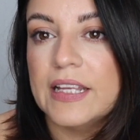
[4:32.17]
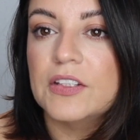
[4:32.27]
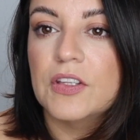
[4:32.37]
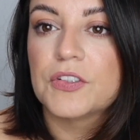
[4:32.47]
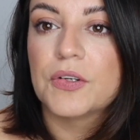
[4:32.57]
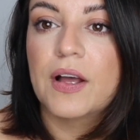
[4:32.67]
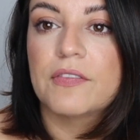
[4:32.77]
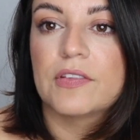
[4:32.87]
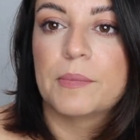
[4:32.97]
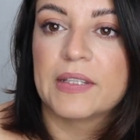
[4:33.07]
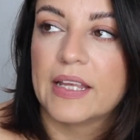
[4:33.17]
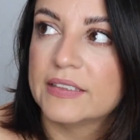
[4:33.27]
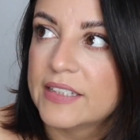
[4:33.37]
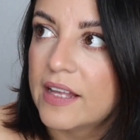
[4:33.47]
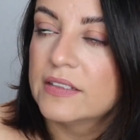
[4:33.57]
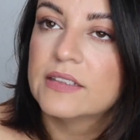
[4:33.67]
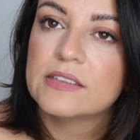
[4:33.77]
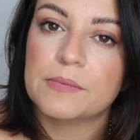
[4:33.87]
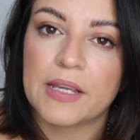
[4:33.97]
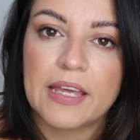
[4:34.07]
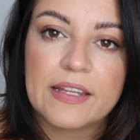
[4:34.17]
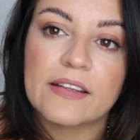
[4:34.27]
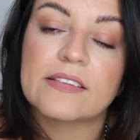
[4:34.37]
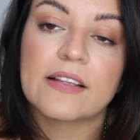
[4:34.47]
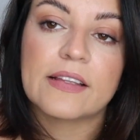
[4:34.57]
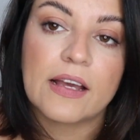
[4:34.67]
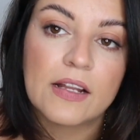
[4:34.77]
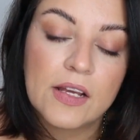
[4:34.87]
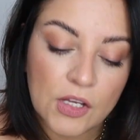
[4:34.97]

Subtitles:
and then she'll have some in like Dallas, McKinney, things like that.